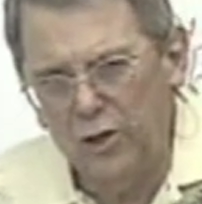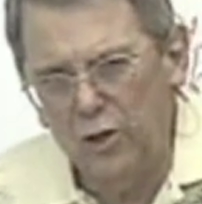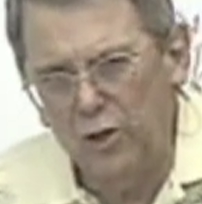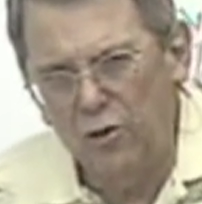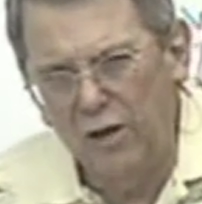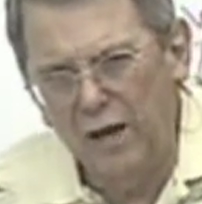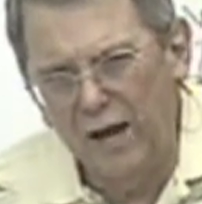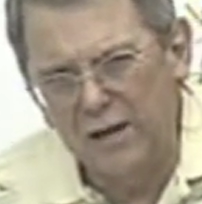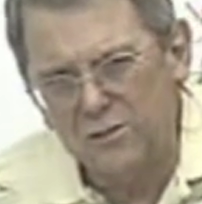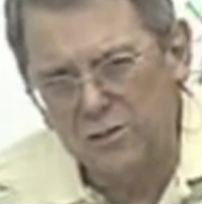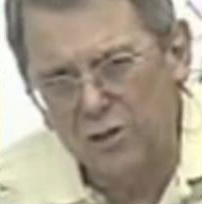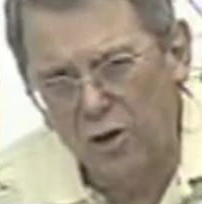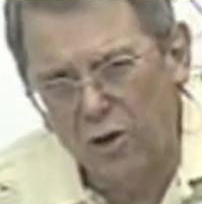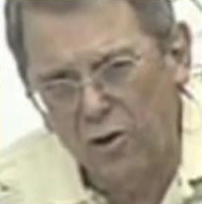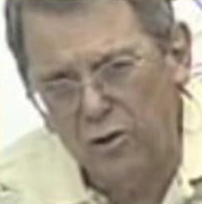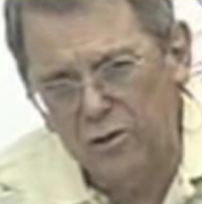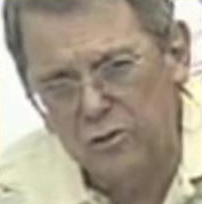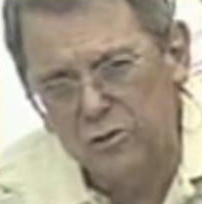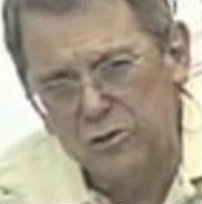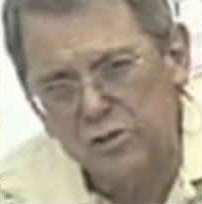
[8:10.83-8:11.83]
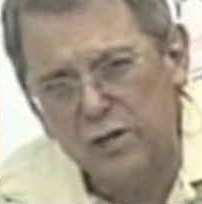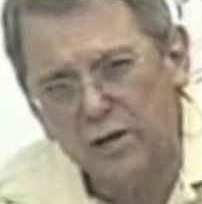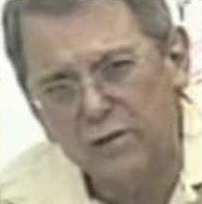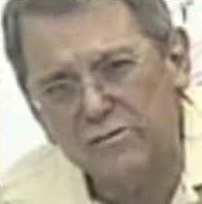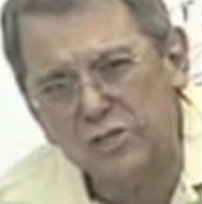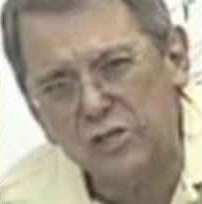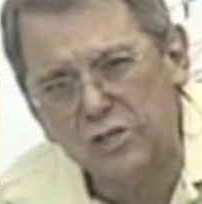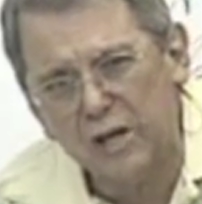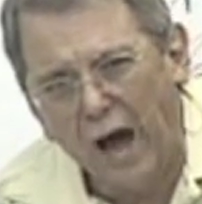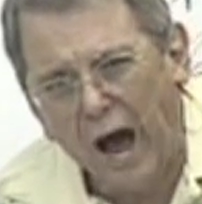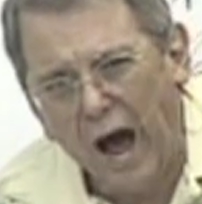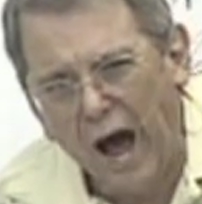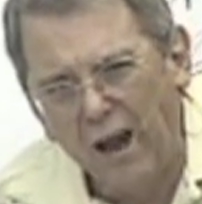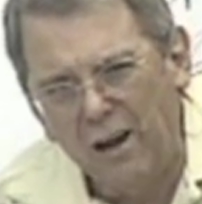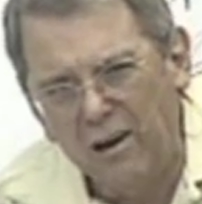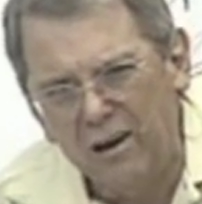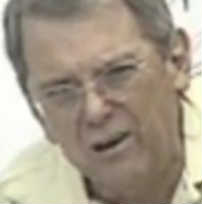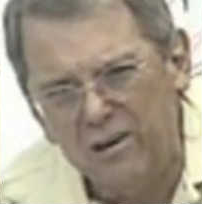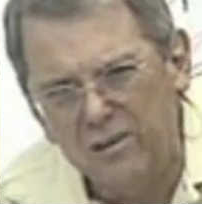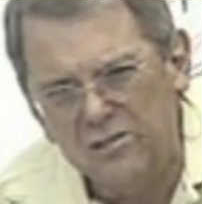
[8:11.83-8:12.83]
you guys call yourself
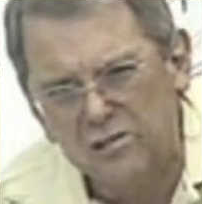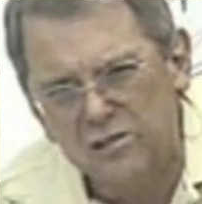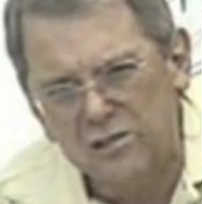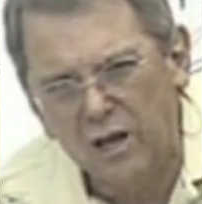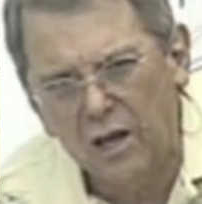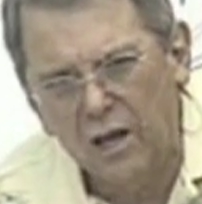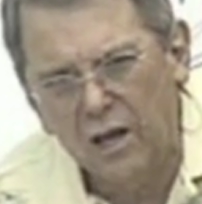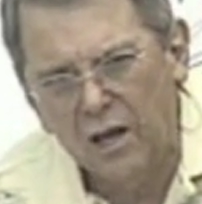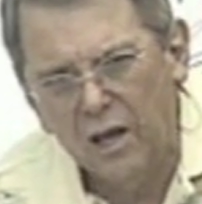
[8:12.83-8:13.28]
scholars?